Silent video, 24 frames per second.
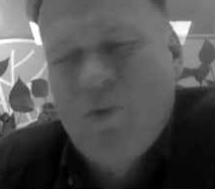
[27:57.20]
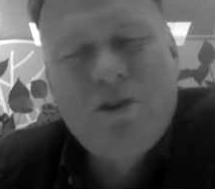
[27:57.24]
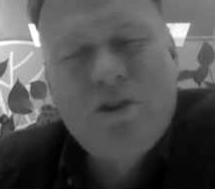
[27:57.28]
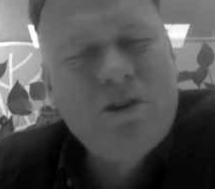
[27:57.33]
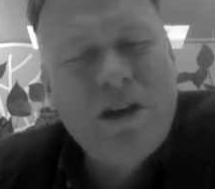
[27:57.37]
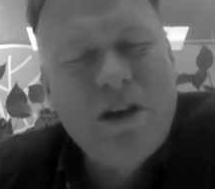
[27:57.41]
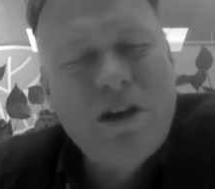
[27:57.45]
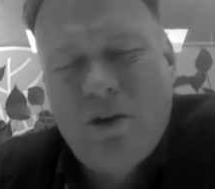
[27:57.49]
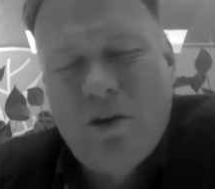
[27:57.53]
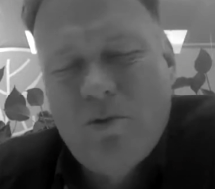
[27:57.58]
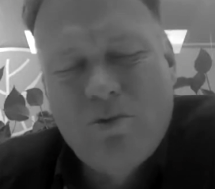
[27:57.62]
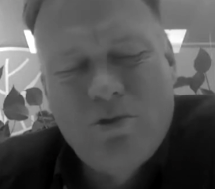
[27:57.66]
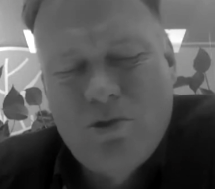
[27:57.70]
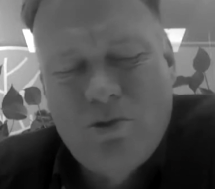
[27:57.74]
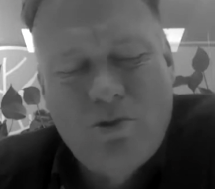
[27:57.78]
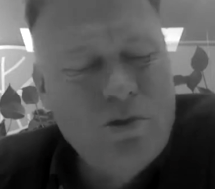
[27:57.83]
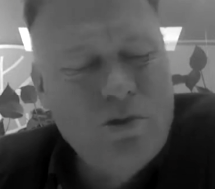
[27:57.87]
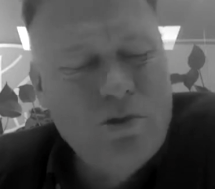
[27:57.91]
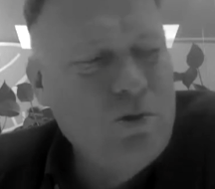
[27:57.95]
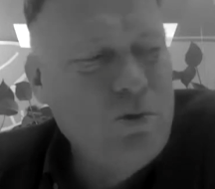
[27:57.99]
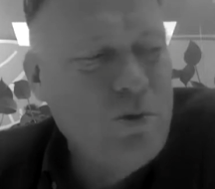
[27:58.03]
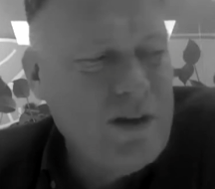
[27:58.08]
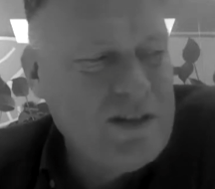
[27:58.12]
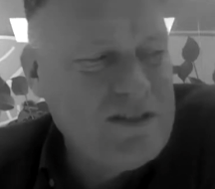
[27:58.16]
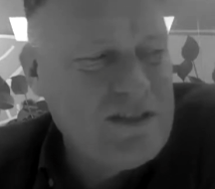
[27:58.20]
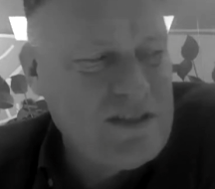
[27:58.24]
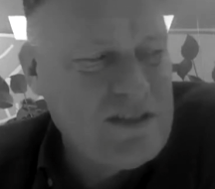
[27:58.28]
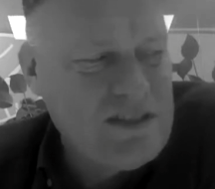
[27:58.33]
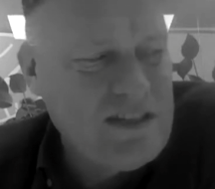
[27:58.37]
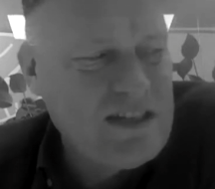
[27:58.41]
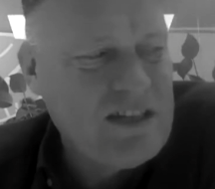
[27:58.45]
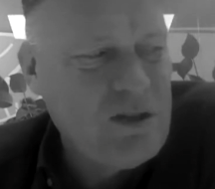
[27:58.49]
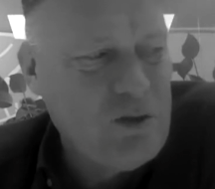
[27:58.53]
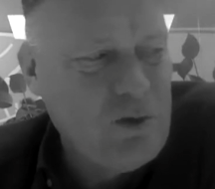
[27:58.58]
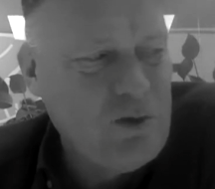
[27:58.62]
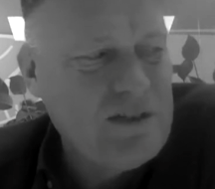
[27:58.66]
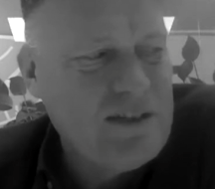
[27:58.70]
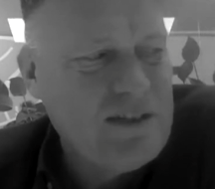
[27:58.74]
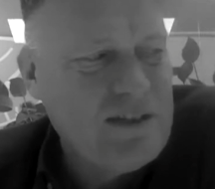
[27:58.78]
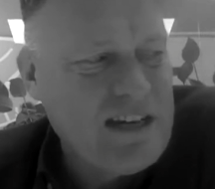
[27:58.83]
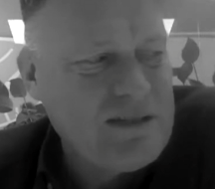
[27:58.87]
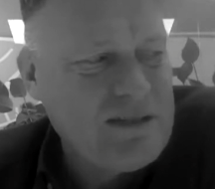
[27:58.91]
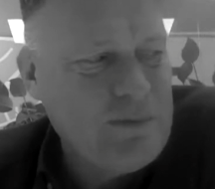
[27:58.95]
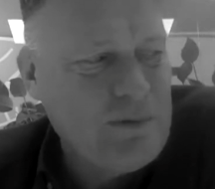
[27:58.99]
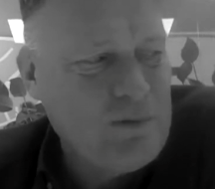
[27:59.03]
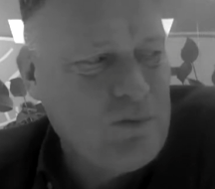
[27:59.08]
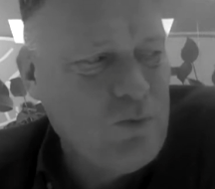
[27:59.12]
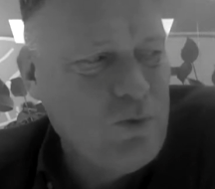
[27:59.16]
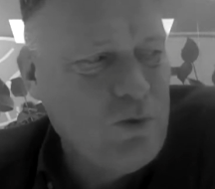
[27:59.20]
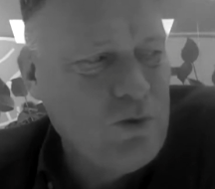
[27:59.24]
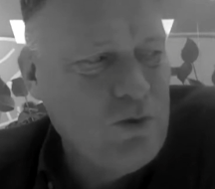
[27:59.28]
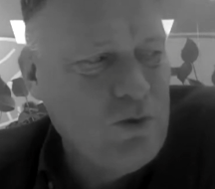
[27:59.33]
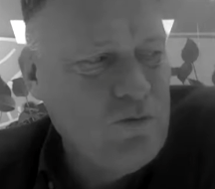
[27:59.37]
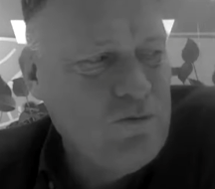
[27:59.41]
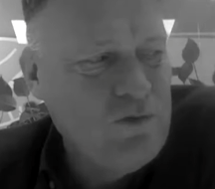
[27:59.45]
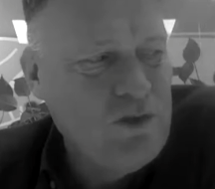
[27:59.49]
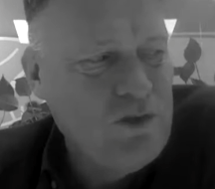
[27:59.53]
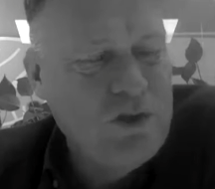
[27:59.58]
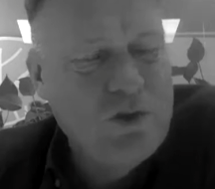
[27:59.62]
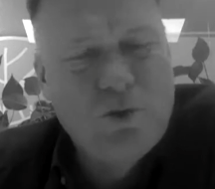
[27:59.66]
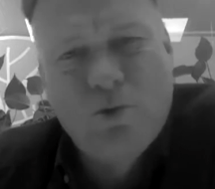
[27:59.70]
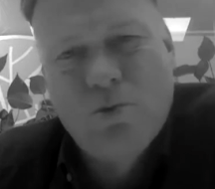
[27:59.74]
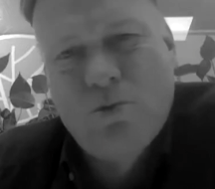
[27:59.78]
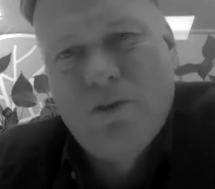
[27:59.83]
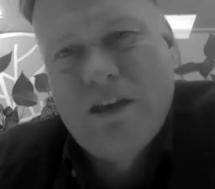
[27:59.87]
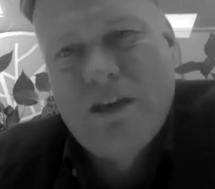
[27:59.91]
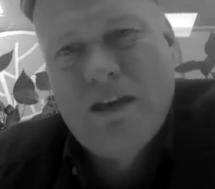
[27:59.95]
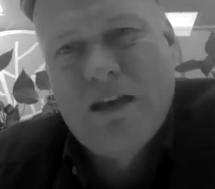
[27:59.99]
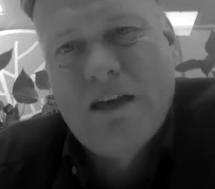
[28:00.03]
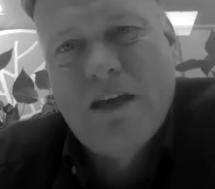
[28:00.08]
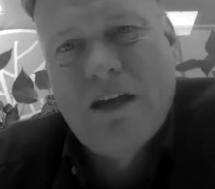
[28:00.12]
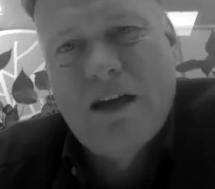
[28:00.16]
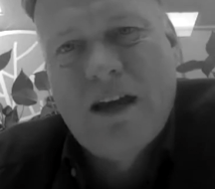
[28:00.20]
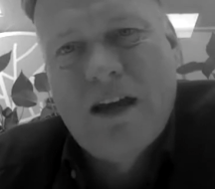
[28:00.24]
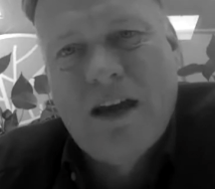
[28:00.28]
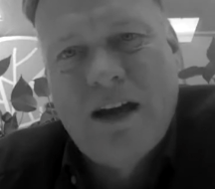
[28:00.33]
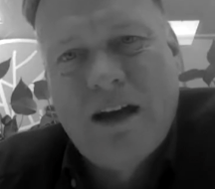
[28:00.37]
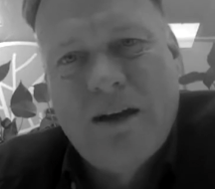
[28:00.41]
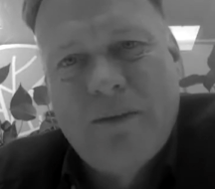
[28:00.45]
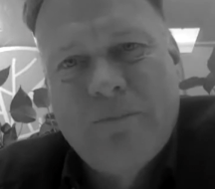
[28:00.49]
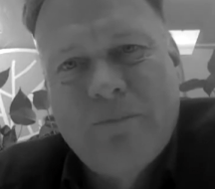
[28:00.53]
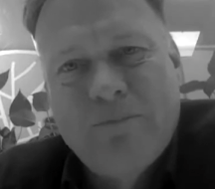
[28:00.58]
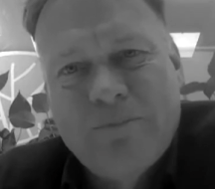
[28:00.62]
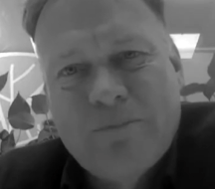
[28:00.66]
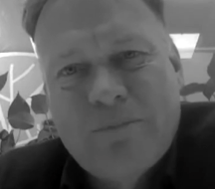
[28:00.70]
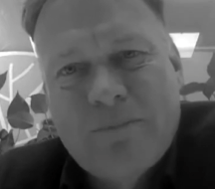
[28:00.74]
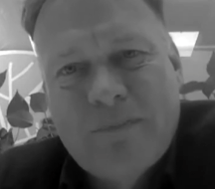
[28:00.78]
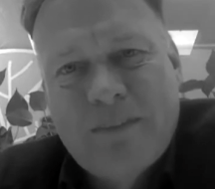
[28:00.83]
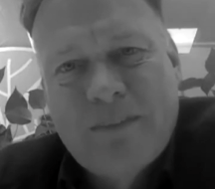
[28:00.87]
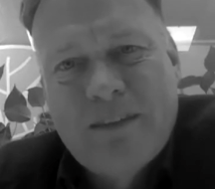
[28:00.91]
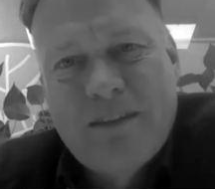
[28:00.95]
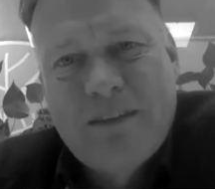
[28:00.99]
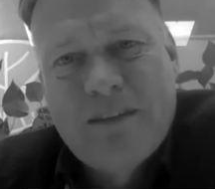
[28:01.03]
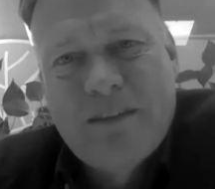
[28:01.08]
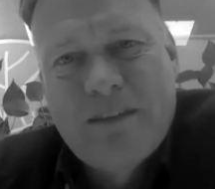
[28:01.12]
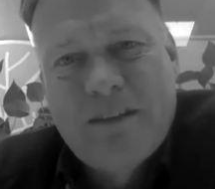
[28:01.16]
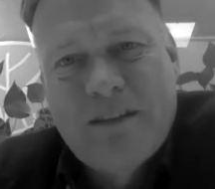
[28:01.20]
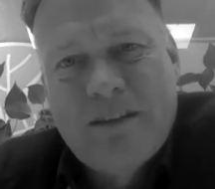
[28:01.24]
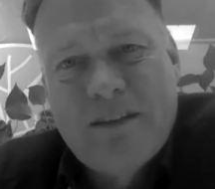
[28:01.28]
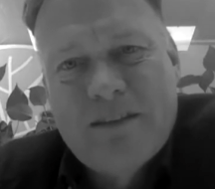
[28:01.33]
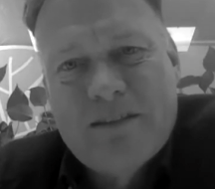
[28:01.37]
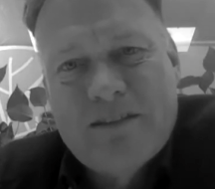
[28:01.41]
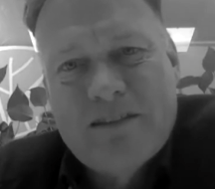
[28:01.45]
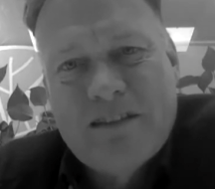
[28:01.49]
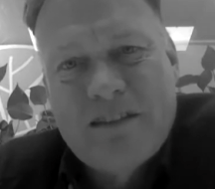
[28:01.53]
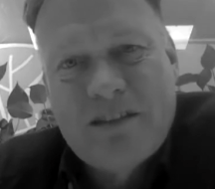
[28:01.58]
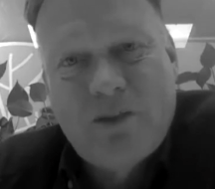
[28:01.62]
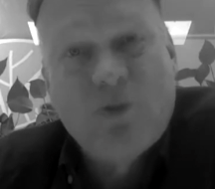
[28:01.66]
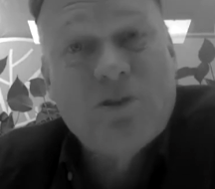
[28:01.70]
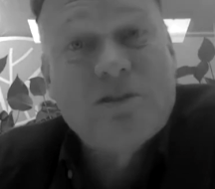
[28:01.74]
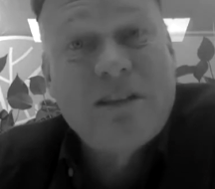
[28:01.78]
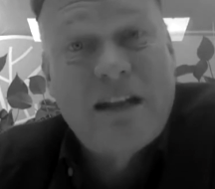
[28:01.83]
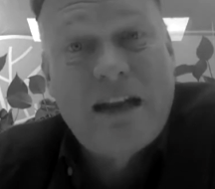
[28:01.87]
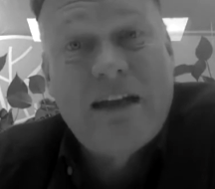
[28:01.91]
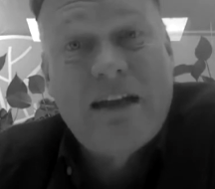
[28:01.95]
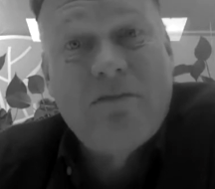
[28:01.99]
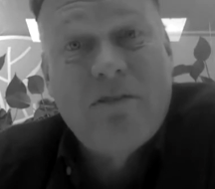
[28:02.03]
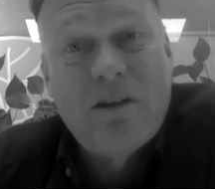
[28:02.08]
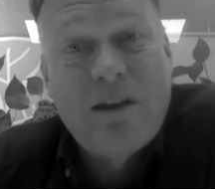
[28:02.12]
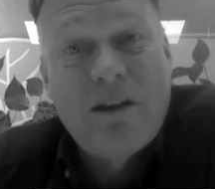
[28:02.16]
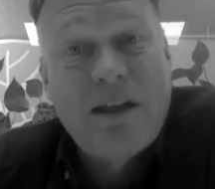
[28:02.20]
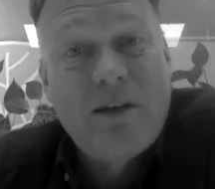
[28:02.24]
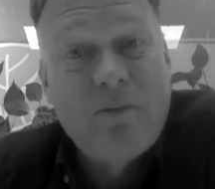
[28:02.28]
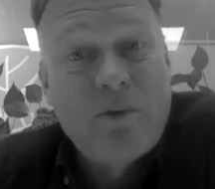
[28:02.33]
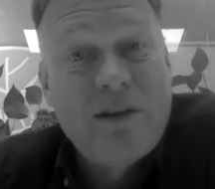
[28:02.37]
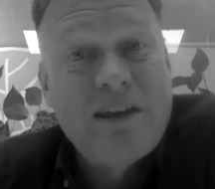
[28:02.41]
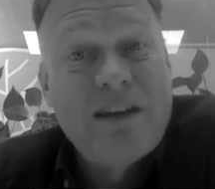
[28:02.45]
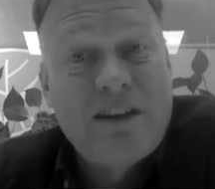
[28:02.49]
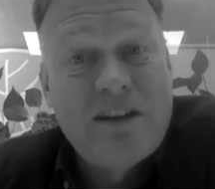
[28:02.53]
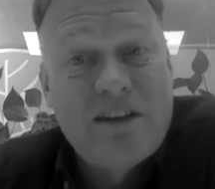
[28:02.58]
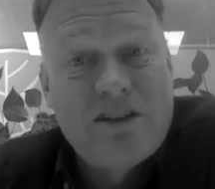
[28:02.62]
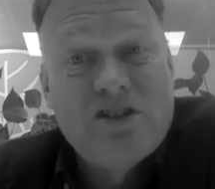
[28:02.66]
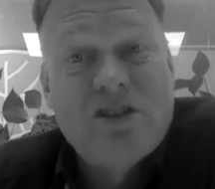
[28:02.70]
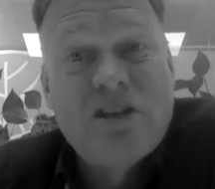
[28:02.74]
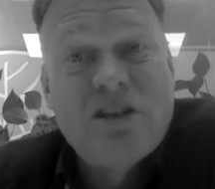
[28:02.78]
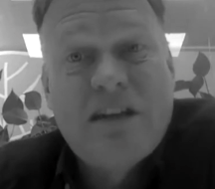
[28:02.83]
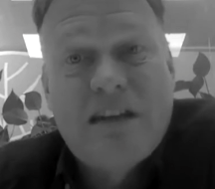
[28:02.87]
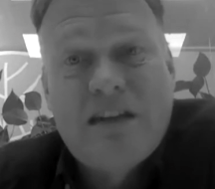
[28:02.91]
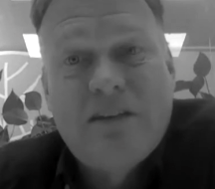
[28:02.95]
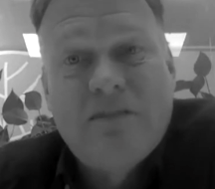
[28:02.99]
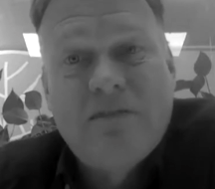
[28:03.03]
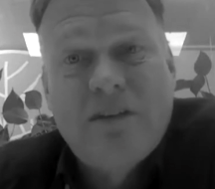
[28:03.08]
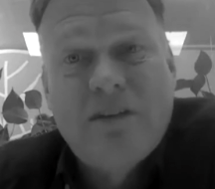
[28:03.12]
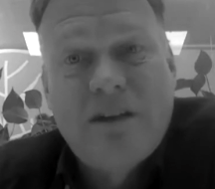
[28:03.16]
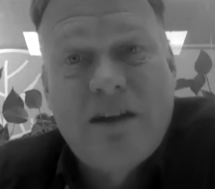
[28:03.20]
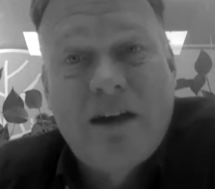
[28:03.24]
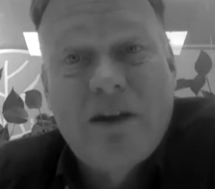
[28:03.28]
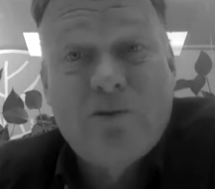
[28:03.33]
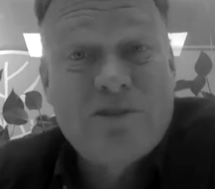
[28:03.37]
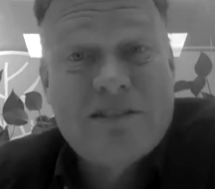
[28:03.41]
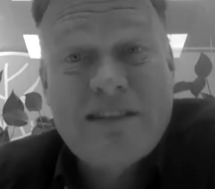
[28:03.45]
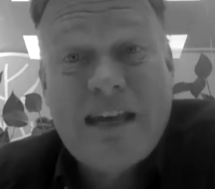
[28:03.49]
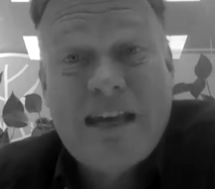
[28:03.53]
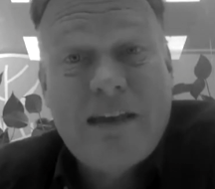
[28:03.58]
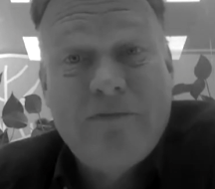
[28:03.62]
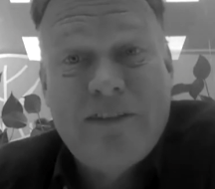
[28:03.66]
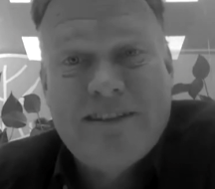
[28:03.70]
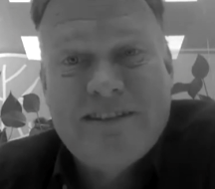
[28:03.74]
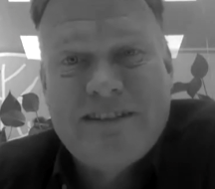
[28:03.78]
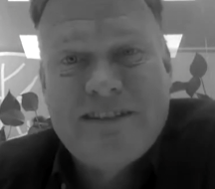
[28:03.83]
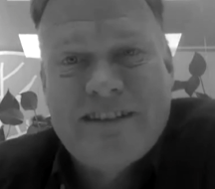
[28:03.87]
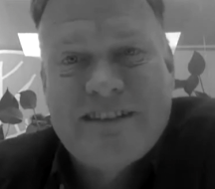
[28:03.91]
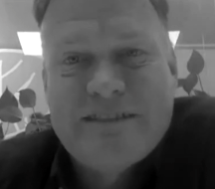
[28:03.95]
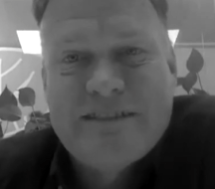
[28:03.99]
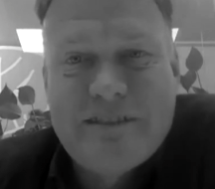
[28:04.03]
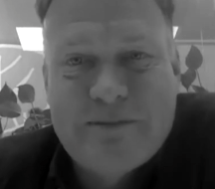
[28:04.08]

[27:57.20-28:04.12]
How do you, as a security expert, would you view the security level that we can achieve? How safe is it?